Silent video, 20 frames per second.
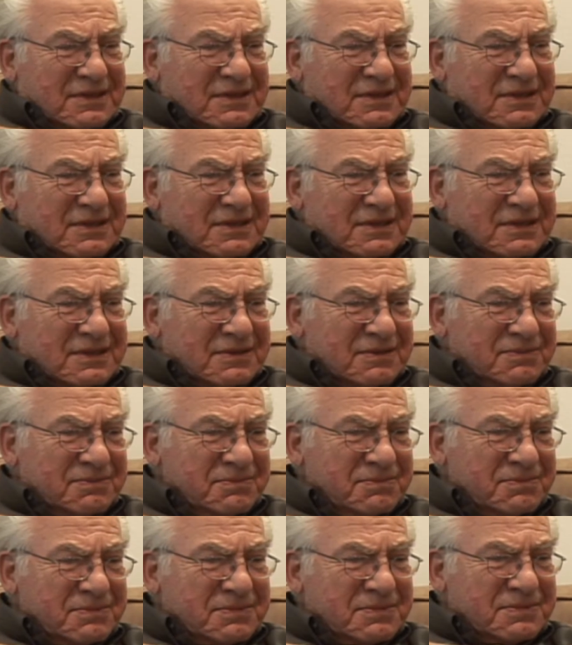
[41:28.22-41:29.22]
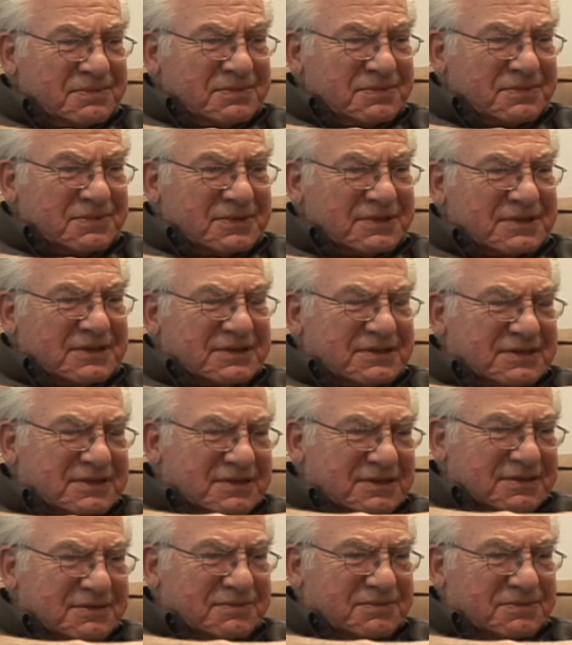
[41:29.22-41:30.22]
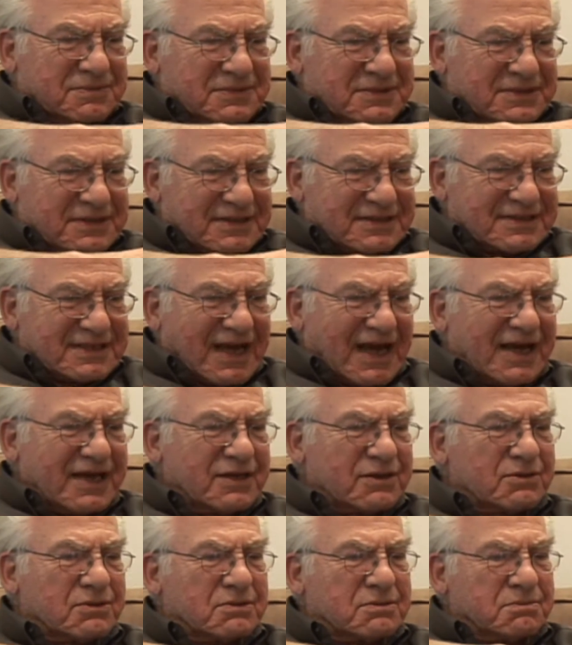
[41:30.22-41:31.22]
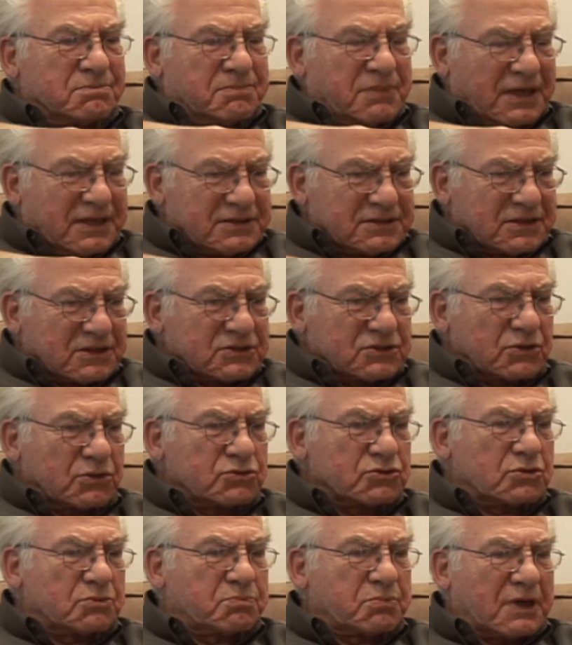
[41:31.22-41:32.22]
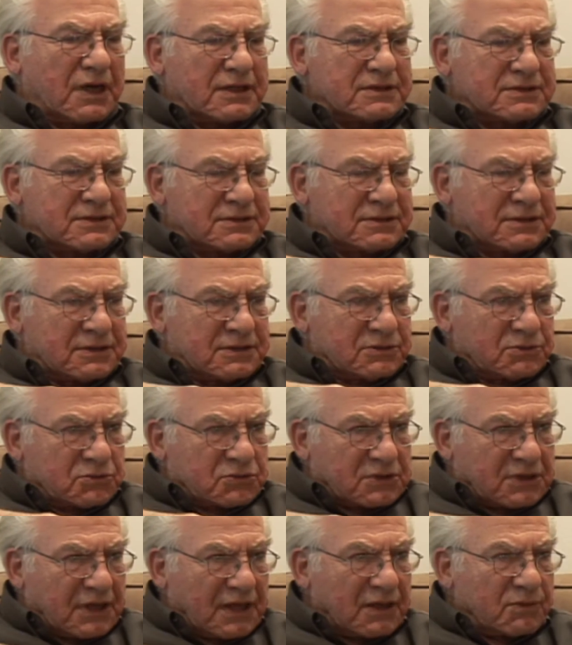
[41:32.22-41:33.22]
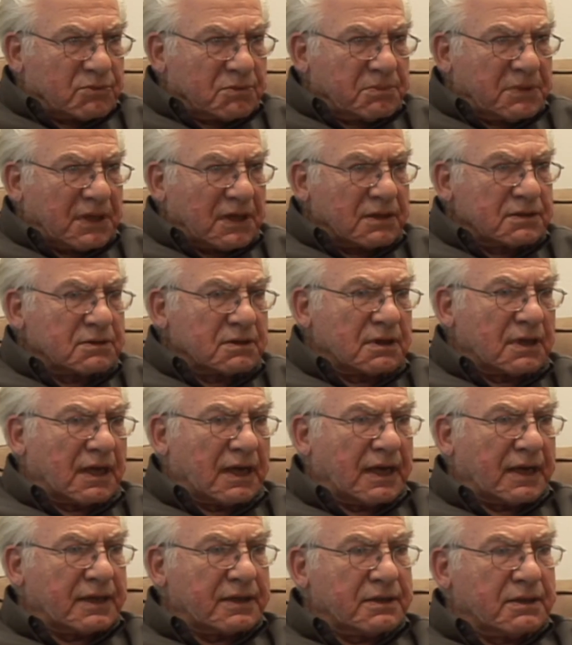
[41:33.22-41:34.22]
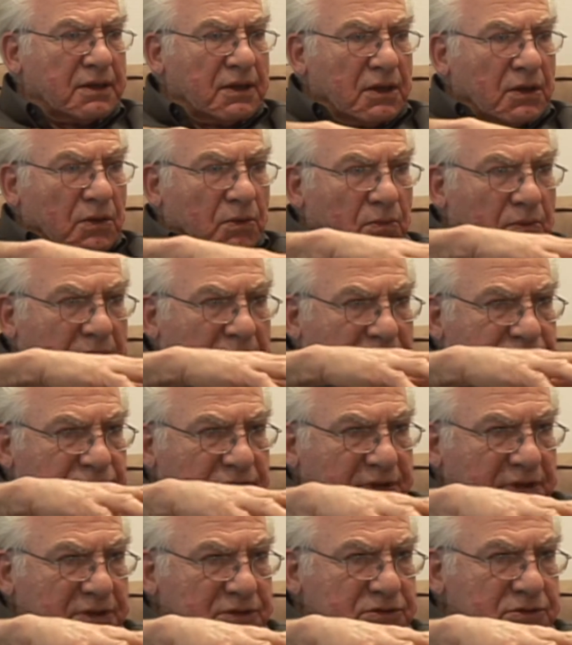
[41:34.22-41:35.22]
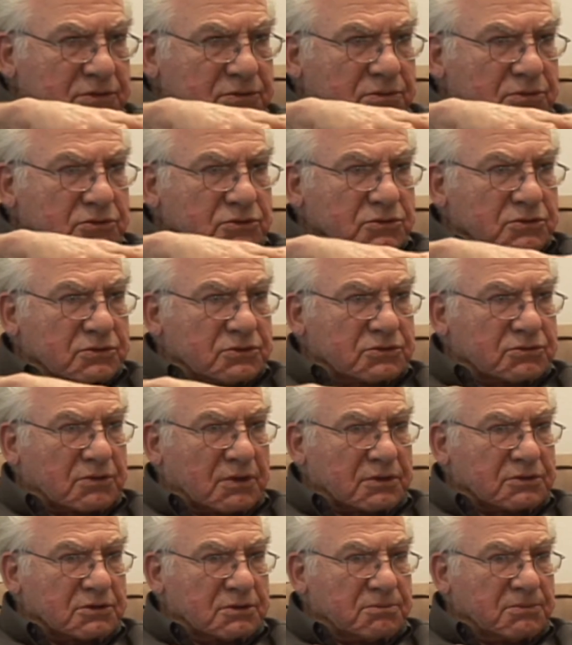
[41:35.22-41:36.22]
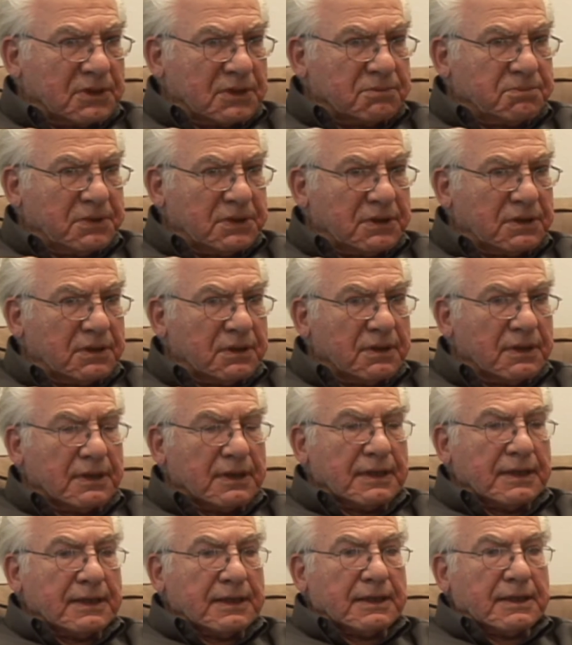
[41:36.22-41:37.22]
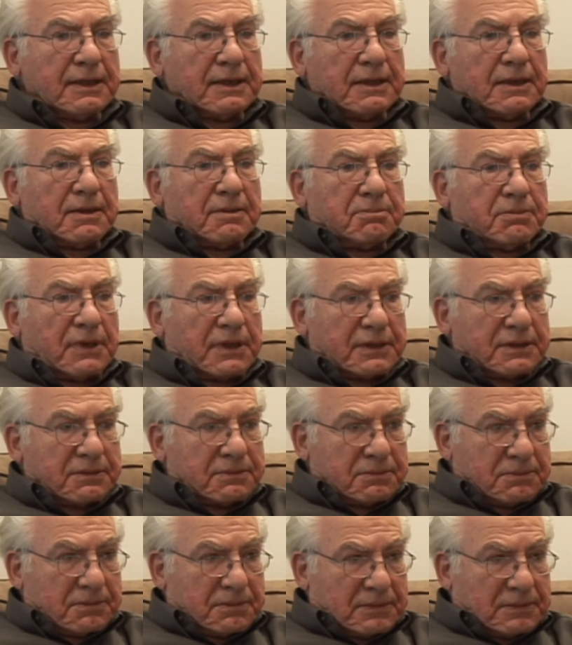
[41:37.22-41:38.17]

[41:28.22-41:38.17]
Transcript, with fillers: uh, this societal, basic social processes are together, be underlying mm. whatever the institutional structure may be. But it,